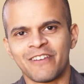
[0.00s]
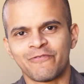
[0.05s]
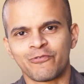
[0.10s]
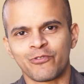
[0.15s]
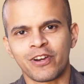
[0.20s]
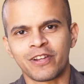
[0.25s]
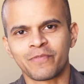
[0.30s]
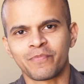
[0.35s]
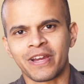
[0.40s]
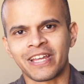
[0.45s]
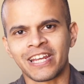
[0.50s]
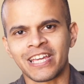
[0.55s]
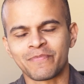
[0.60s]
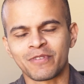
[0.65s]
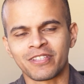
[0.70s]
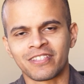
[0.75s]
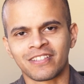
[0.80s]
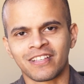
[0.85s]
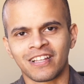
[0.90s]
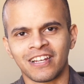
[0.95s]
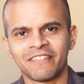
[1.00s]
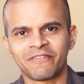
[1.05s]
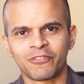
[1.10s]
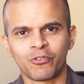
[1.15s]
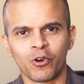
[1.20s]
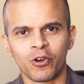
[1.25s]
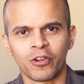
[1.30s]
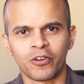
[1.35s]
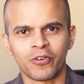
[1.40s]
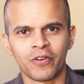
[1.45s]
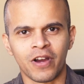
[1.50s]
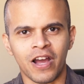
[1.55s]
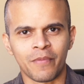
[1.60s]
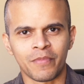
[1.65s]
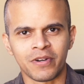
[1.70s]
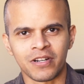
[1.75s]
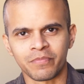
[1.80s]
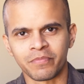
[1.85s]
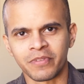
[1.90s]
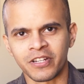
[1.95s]
everyone, my name is Coelho. I'm
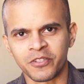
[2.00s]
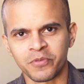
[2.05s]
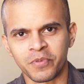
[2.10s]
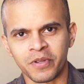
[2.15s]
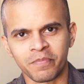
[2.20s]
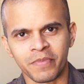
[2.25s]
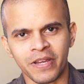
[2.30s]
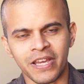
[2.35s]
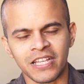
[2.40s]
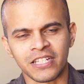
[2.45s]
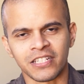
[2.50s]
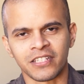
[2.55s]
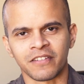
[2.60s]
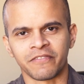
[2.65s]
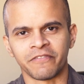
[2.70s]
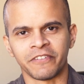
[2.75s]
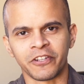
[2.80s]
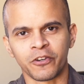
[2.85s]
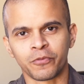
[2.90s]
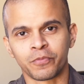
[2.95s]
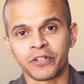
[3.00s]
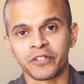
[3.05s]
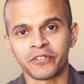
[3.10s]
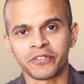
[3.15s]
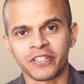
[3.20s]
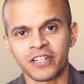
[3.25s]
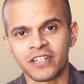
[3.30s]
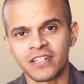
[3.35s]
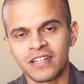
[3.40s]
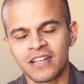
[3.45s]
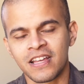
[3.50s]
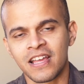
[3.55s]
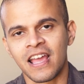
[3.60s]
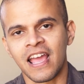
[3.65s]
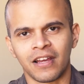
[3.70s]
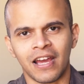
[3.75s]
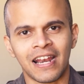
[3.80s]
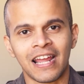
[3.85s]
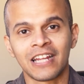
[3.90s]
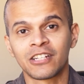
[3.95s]
a Brisbane-based video producer.
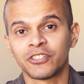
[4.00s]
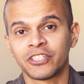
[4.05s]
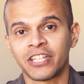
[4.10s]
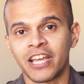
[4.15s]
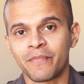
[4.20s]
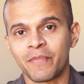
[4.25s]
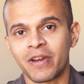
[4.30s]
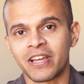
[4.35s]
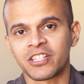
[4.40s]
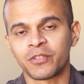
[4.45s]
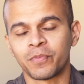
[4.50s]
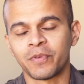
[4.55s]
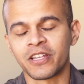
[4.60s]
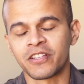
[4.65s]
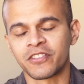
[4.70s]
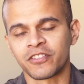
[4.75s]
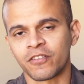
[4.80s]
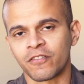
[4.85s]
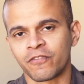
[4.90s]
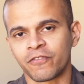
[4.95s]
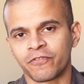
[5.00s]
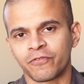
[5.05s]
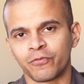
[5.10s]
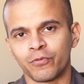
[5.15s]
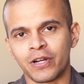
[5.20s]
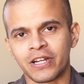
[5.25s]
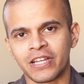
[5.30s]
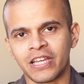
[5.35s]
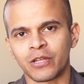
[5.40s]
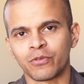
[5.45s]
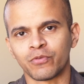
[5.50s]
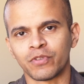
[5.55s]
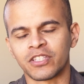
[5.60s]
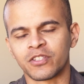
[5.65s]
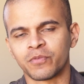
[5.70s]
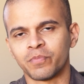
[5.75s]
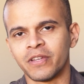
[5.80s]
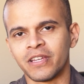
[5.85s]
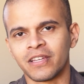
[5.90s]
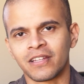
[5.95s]
I'd like to share my experience of working with
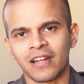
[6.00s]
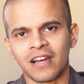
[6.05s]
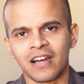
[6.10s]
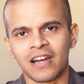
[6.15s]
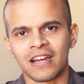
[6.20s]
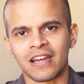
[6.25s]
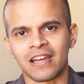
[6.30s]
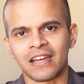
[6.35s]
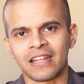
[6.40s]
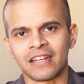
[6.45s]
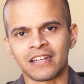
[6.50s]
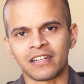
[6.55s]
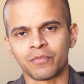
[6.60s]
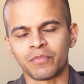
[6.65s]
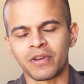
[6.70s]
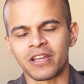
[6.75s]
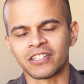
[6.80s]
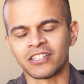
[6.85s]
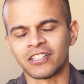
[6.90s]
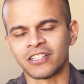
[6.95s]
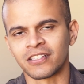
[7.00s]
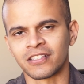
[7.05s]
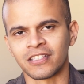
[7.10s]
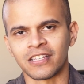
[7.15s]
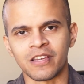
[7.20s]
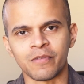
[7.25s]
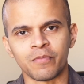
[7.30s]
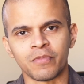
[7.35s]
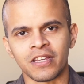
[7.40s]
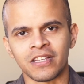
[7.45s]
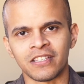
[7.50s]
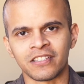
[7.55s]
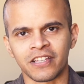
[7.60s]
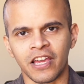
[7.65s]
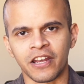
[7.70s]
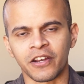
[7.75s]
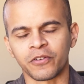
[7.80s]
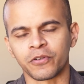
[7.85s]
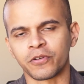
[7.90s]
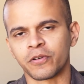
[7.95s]
Spikra and Ramesh's team in
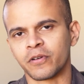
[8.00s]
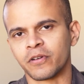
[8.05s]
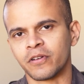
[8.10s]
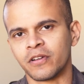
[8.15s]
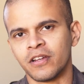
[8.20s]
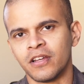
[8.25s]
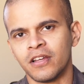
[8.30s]
general.